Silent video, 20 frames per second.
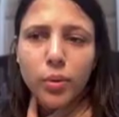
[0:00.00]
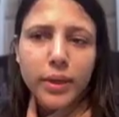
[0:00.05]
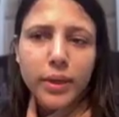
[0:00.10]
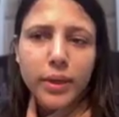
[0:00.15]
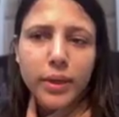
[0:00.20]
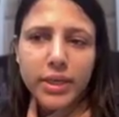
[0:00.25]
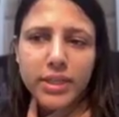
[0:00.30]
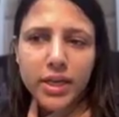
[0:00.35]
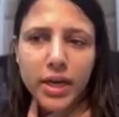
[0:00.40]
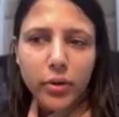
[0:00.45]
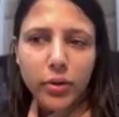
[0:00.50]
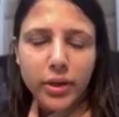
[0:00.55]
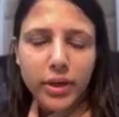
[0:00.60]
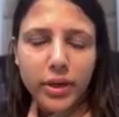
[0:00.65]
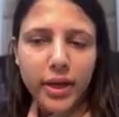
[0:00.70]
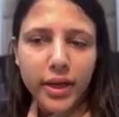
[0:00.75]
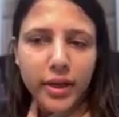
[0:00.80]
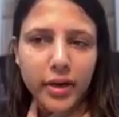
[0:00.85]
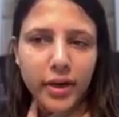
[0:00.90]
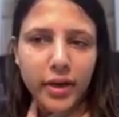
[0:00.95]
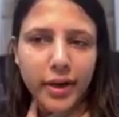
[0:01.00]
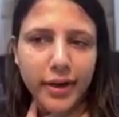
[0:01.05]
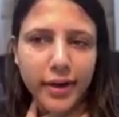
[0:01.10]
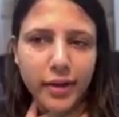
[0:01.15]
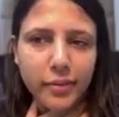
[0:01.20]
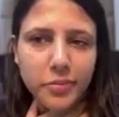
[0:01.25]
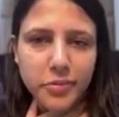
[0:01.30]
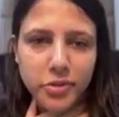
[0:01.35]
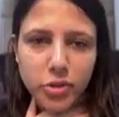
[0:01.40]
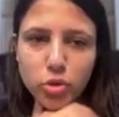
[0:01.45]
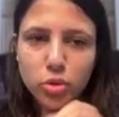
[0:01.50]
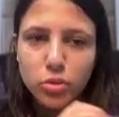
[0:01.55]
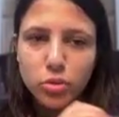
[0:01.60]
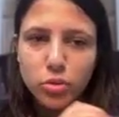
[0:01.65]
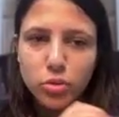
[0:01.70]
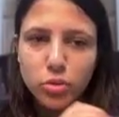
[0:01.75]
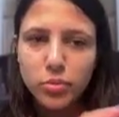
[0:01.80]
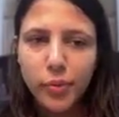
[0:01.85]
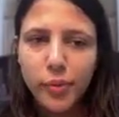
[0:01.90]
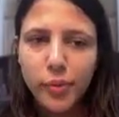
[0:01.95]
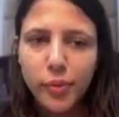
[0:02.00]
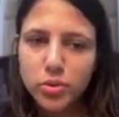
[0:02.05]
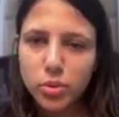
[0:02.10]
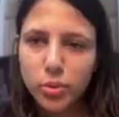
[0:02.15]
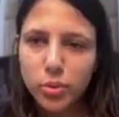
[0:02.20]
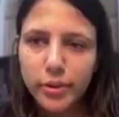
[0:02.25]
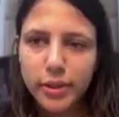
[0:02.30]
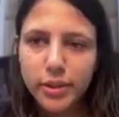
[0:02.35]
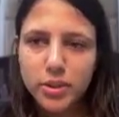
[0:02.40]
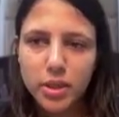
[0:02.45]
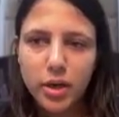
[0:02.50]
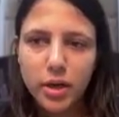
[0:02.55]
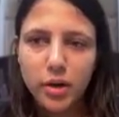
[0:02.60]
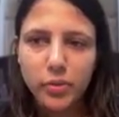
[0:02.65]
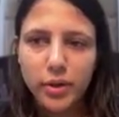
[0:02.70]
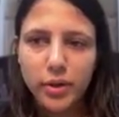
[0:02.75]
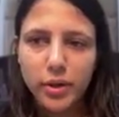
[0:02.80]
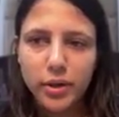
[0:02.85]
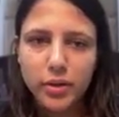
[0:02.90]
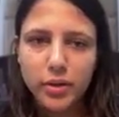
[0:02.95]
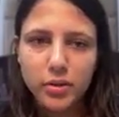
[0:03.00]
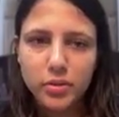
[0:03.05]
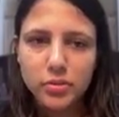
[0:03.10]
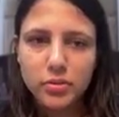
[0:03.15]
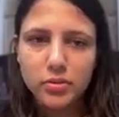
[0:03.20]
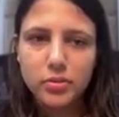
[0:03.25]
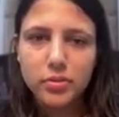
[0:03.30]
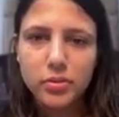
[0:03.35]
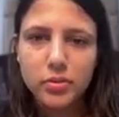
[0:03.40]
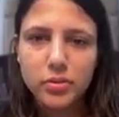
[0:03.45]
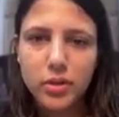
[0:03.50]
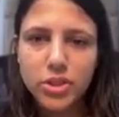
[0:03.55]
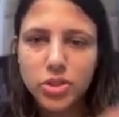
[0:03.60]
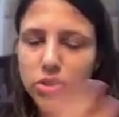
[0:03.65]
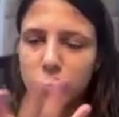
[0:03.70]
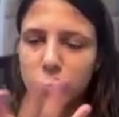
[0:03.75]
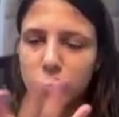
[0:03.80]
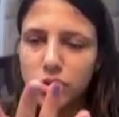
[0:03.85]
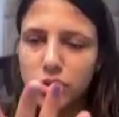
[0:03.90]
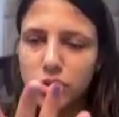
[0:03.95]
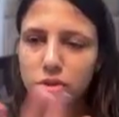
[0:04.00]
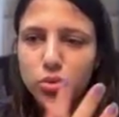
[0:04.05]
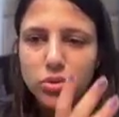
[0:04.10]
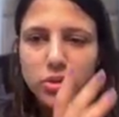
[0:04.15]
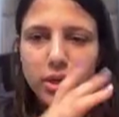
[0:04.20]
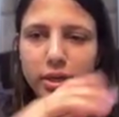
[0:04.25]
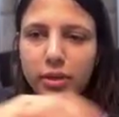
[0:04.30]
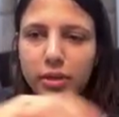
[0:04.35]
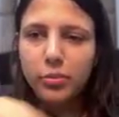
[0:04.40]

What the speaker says: what is an outlier, right? I'm assuming you guys know what is an outlier. I just use that